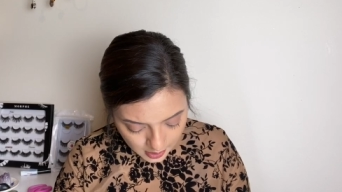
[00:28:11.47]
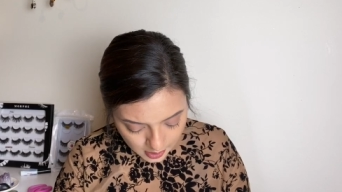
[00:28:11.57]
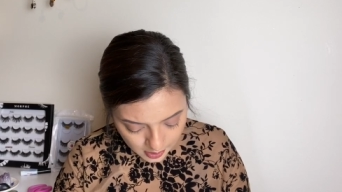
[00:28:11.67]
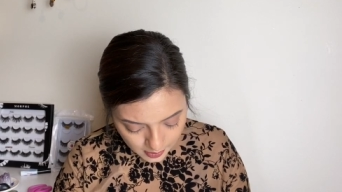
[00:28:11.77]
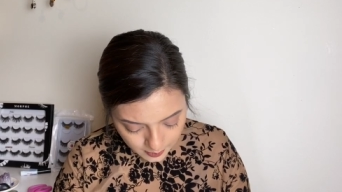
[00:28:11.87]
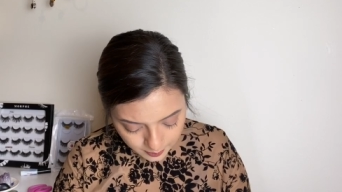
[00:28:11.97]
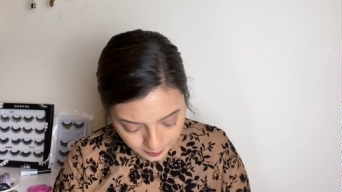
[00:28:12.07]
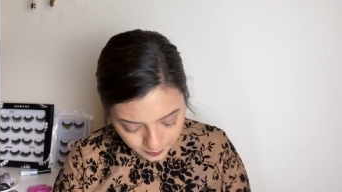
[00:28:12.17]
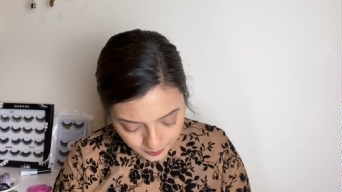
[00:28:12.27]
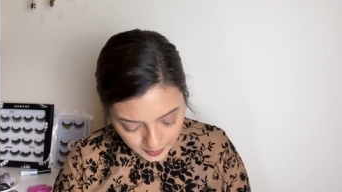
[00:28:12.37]
Um,
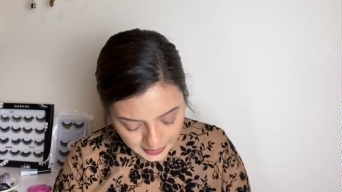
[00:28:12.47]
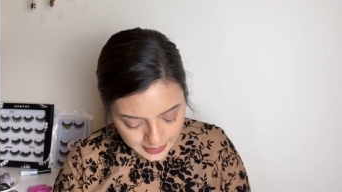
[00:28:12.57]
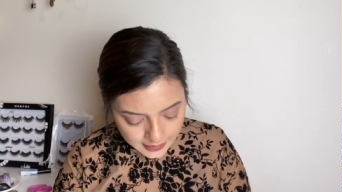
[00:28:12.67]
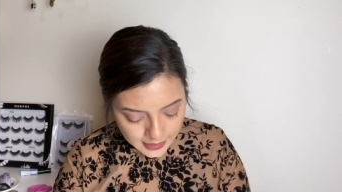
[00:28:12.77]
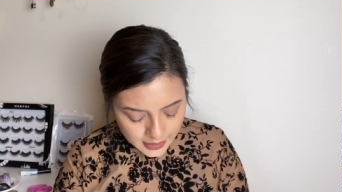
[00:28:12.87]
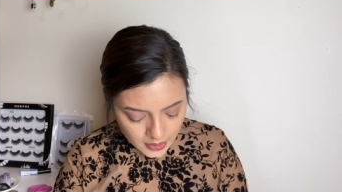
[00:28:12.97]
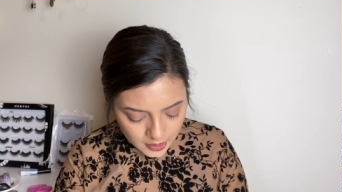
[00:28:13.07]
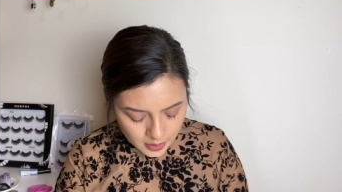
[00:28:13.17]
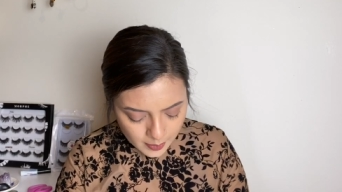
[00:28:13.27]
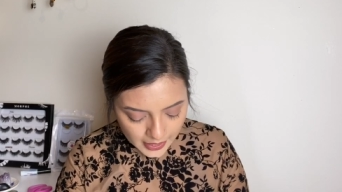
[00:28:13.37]
and again,
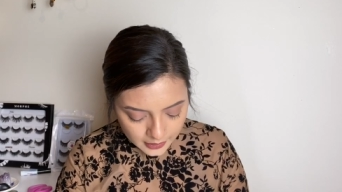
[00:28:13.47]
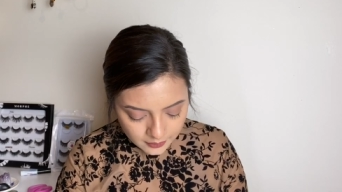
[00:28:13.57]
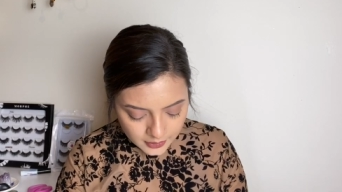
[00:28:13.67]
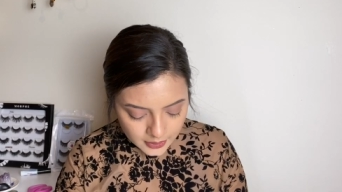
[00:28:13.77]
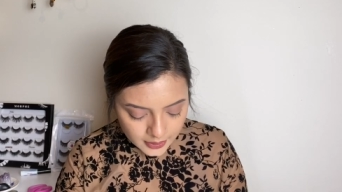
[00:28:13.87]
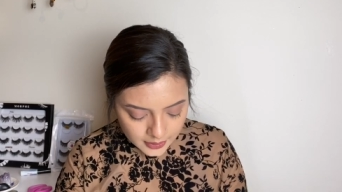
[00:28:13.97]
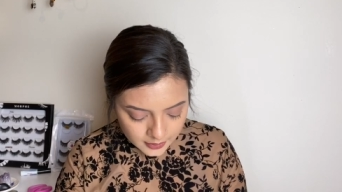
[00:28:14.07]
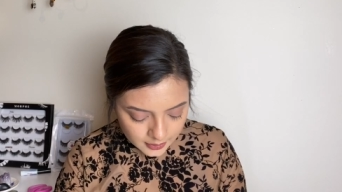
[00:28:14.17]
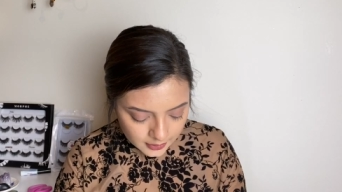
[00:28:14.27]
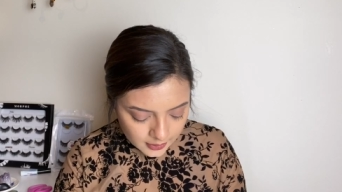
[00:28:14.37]
on the back of
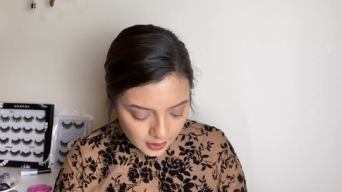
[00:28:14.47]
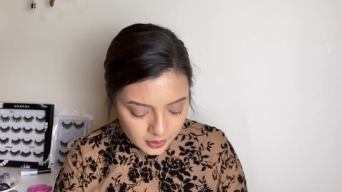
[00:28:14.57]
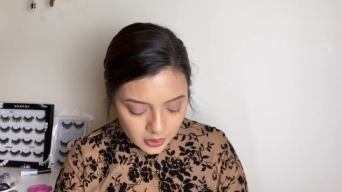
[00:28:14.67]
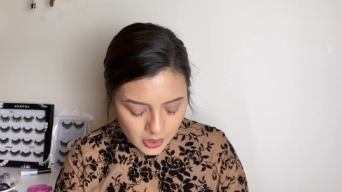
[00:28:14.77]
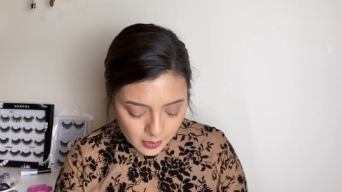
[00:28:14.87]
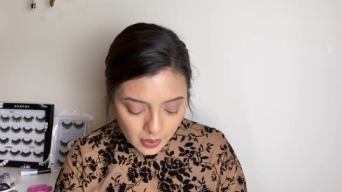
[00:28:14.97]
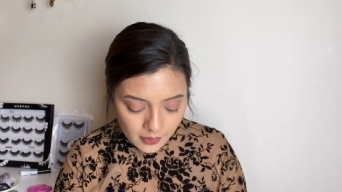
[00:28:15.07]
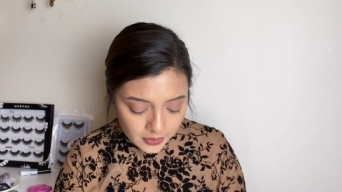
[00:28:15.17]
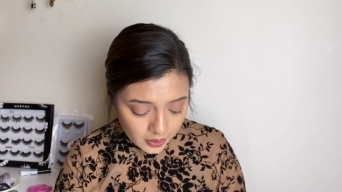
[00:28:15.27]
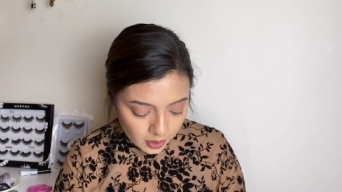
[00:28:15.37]
these, on the
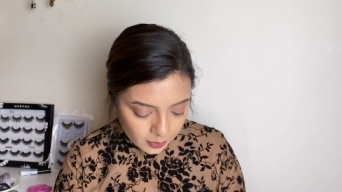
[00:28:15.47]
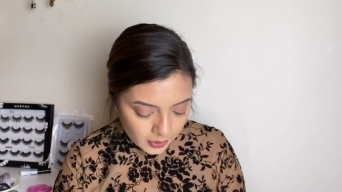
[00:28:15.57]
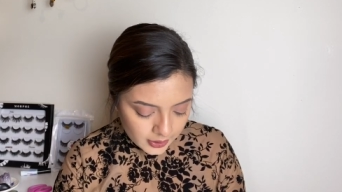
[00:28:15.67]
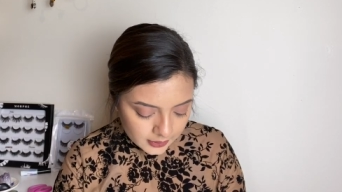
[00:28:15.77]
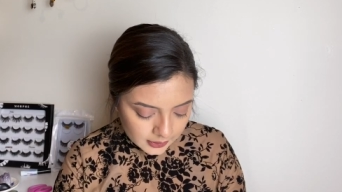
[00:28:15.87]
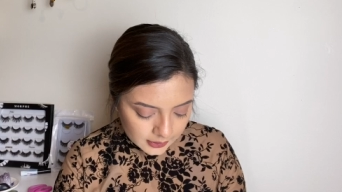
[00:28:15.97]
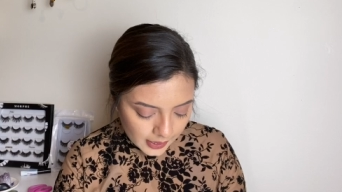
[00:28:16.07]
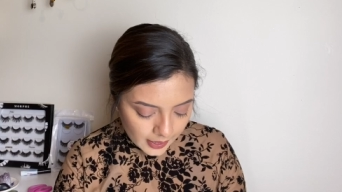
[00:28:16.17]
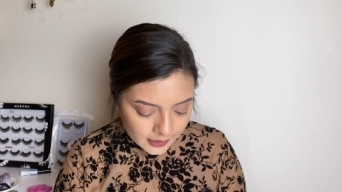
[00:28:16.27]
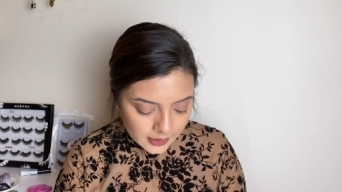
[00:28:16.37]
of the cardboard, it does
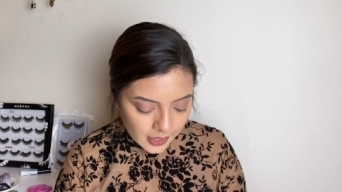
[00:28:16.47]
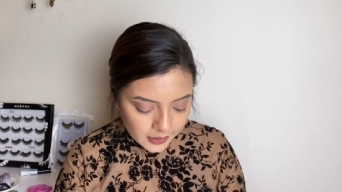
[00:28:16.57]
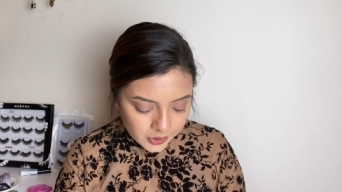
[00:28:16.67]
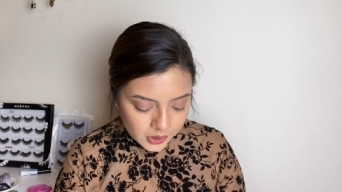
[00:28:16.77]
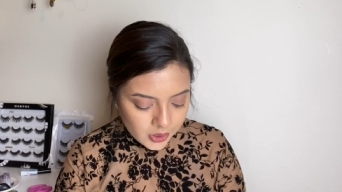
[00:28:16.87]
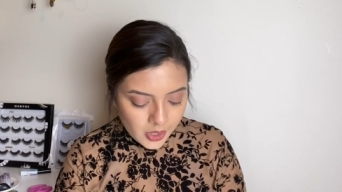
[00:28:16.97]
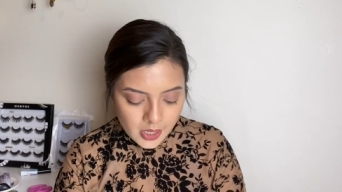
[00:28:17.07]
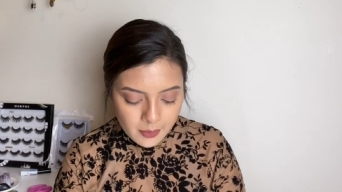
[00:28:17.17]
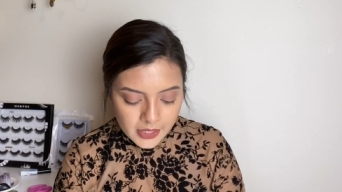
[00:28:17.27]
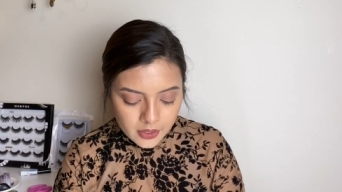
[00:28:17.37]
say, as eyelashes are
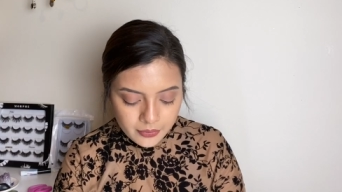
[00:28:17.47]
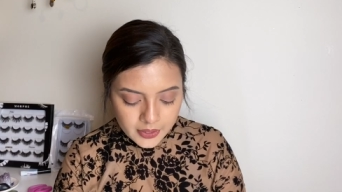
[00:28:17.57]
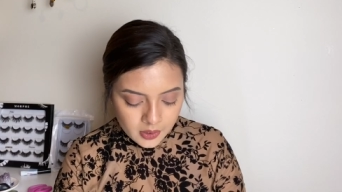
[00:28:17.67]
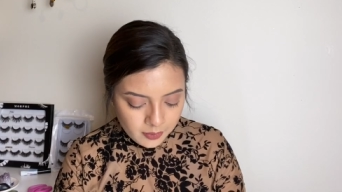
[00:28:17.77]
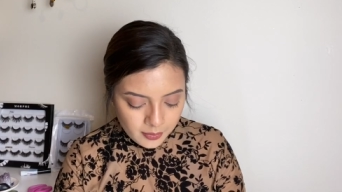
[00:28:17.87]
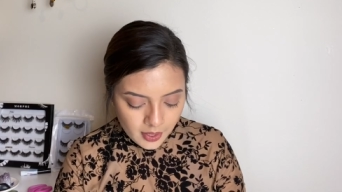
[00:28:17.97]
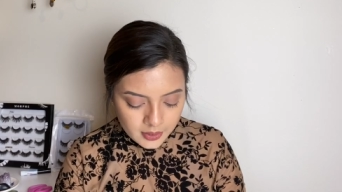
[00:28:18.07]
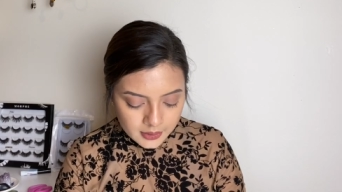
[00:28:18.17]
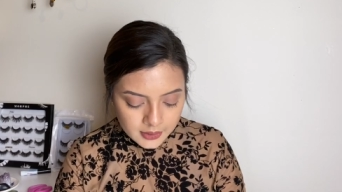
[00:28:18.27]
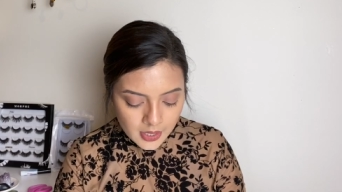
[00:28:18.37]
handmade, defective
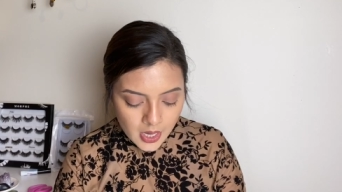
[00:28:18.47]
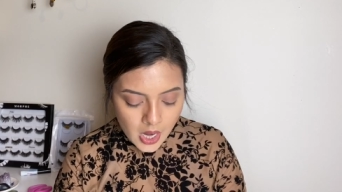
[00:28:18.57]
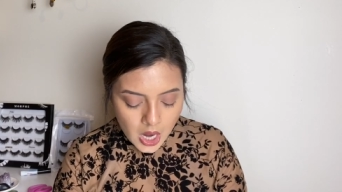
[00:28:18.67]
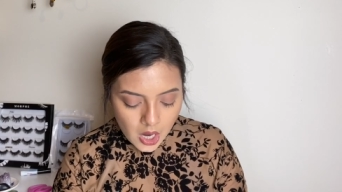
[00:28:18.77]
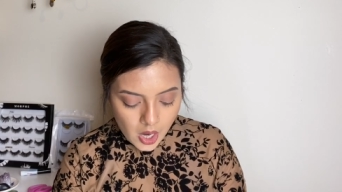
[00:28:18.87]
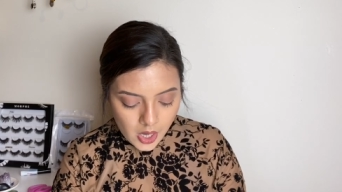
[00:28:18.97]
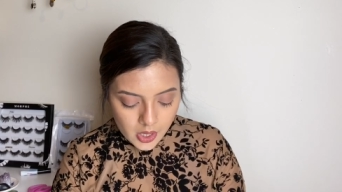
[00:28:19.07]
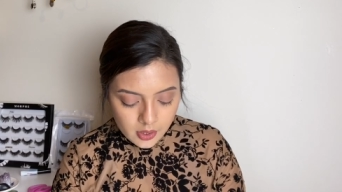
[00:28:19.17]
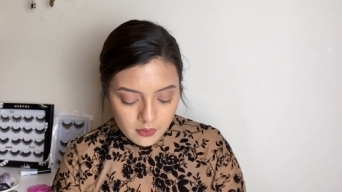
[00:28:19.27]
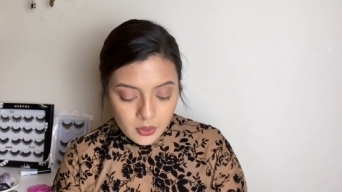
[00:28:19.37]
products are
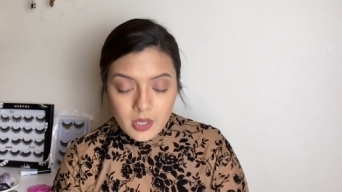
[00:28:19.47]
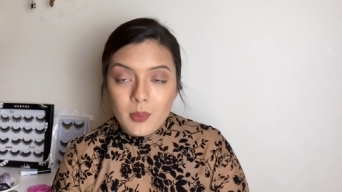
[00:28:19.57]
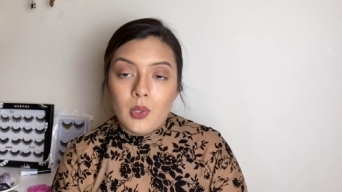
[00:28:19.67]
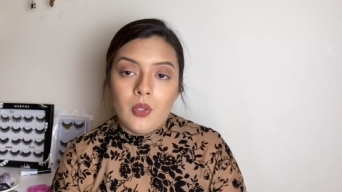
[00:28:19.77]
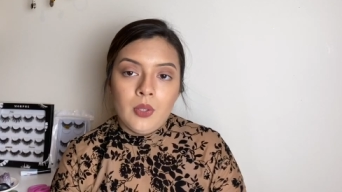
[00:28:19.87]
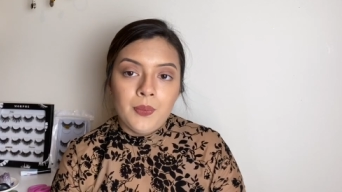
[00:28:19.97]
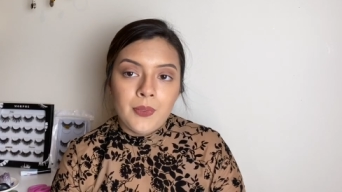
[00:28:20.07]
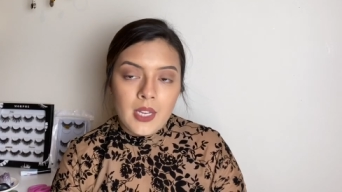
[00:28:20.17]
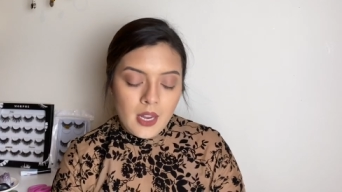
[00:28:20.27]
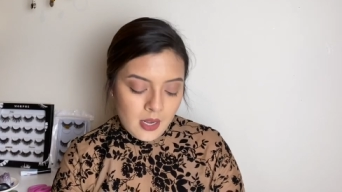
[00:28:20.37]
unavoidable.
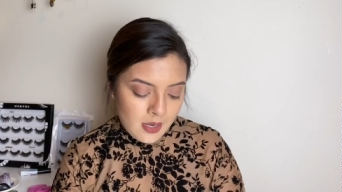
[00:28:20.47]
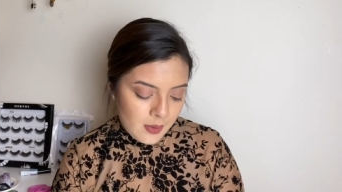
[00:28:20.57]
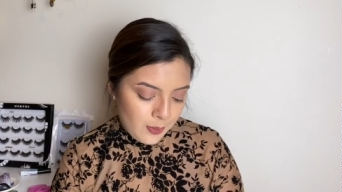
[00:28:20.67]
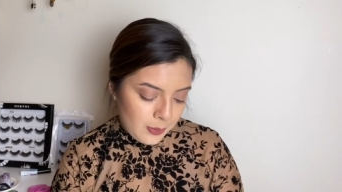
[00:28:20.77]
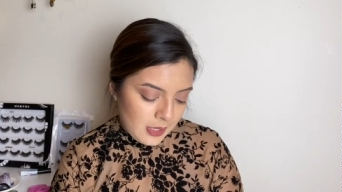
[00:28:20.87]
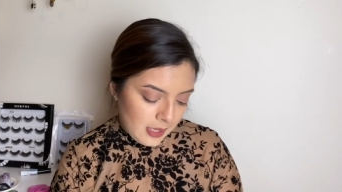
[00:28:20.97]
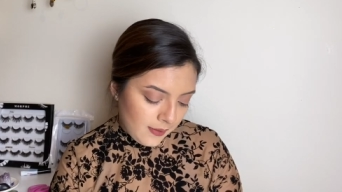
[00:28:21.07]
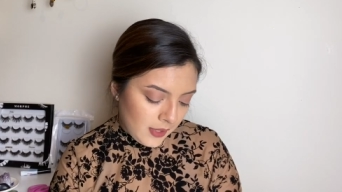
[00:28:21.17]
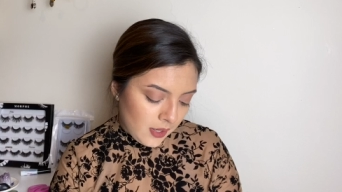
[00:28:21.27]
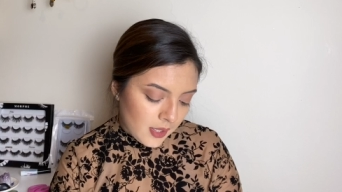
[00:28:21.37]
Um,
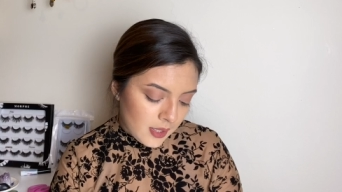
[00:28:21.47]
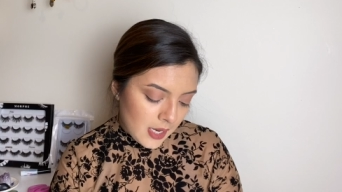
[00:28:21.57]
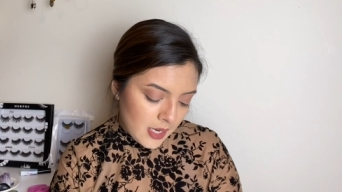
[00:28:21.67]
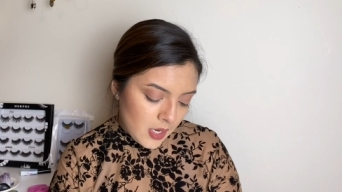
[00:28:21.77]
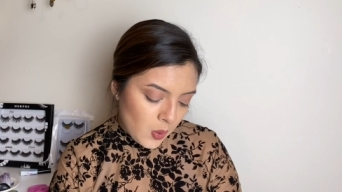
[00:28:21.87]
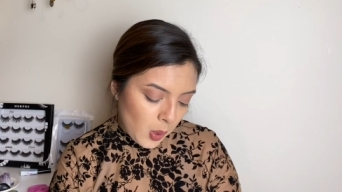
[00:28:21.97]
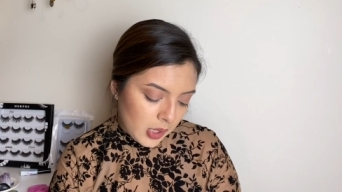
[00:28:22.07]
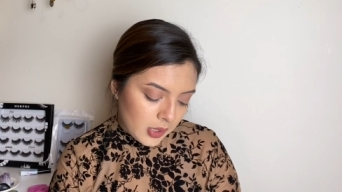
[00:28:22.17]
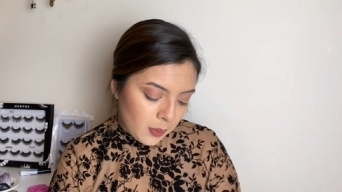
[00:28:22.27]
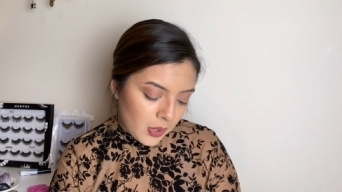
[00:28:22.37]
if there is any
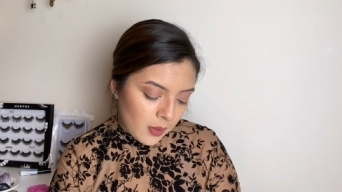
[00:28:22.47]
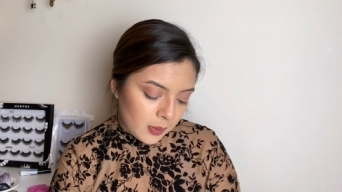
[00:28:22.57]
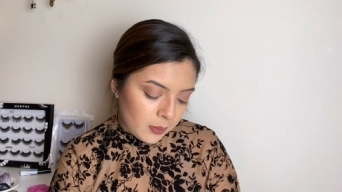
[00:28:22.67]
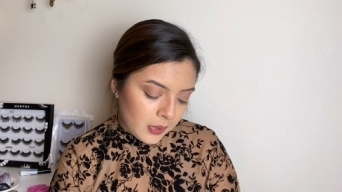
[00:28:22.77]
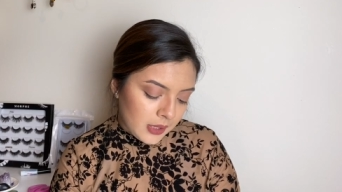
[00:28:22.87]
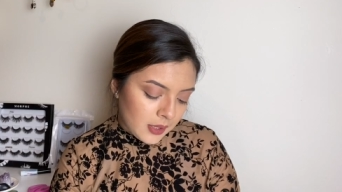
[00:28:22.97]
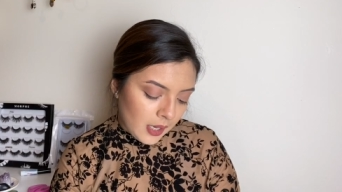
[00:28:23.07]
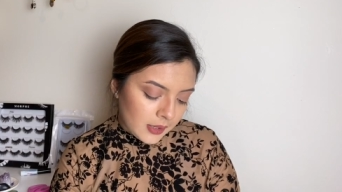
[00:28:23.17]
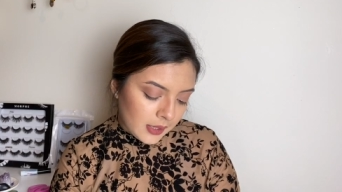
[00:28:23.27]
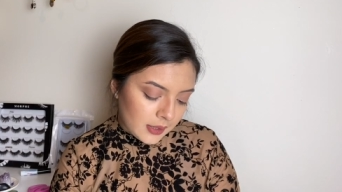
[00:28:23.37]
quality problem, please
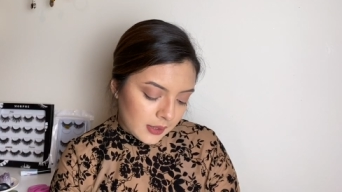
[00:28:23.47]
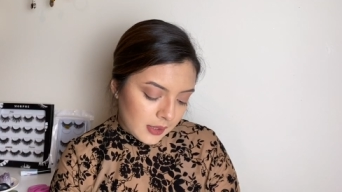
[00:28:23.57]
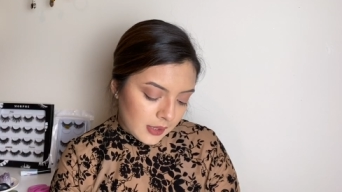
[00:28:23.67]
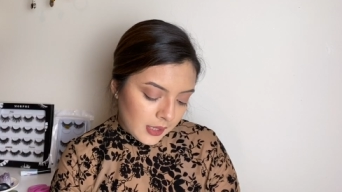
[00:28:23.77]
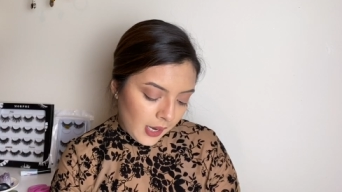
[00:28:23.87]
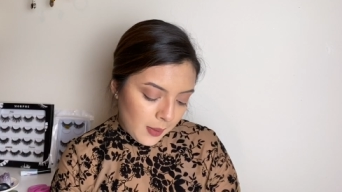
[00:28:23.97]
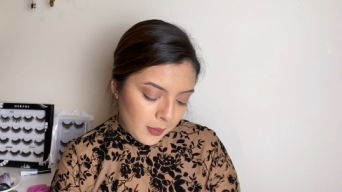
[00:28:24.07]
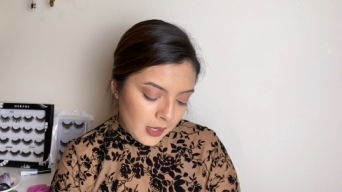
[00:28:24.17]
contact us in time,